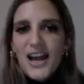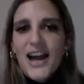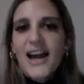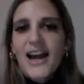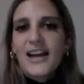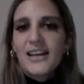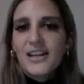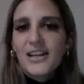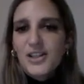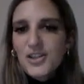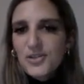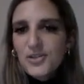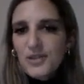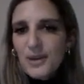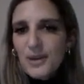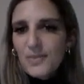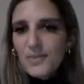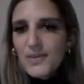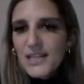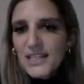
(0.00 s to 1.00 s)

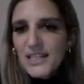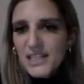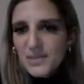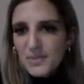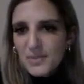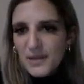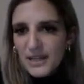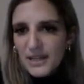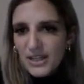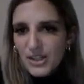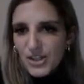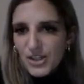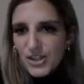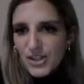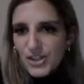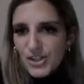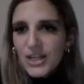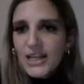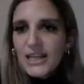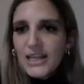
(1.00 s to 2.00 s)
uninterrupted
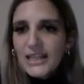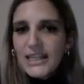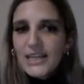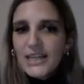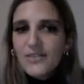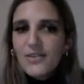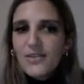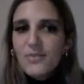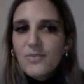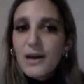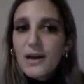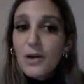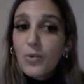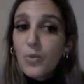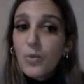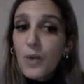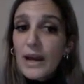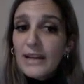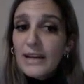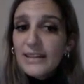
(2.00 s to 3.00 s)
speech given by
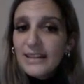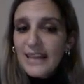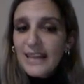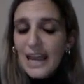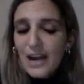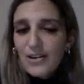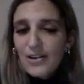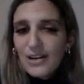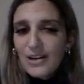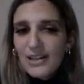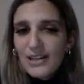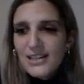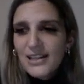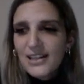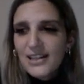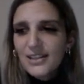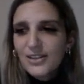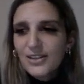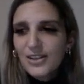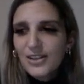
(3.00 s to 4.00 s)
one
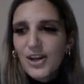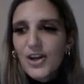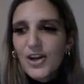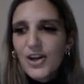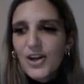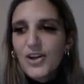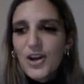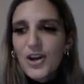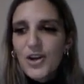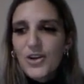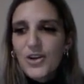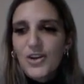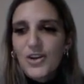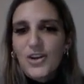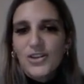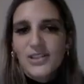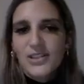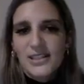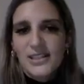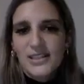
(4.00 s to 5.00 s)
character alone
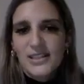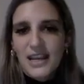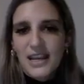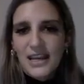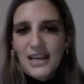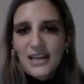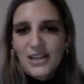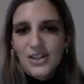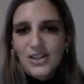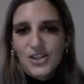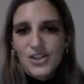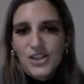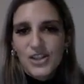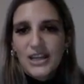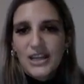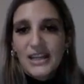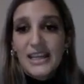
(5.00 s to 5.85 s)
on stage,